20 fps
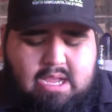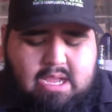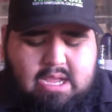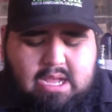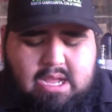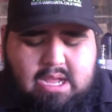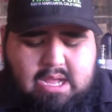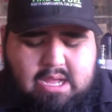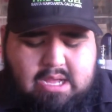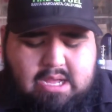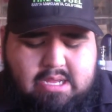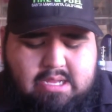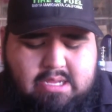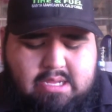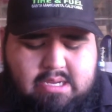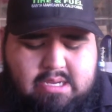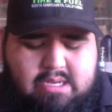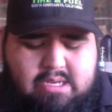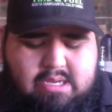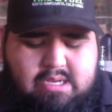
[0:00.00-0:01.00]
it
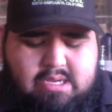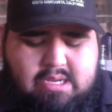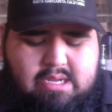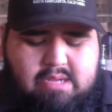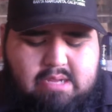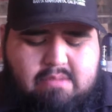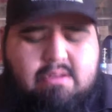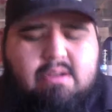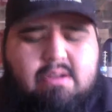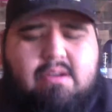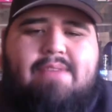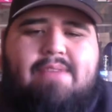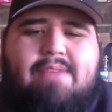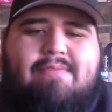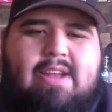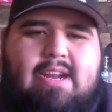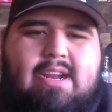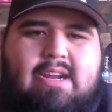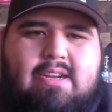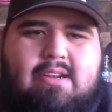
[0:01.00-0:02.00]
was an okay
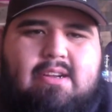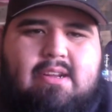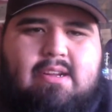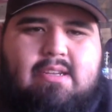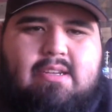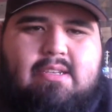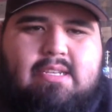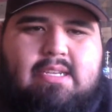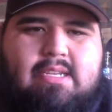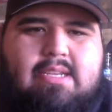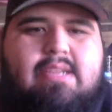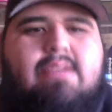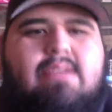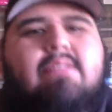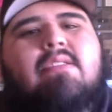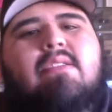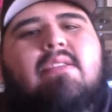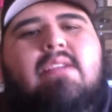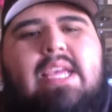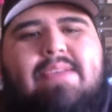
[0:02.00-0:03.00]
fight, honestly. It
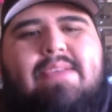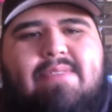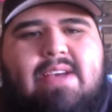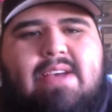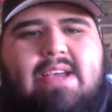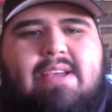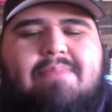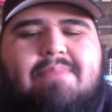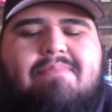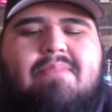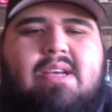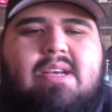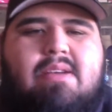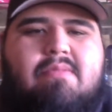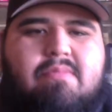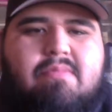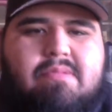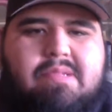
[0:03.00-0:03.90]
was an okay fight, but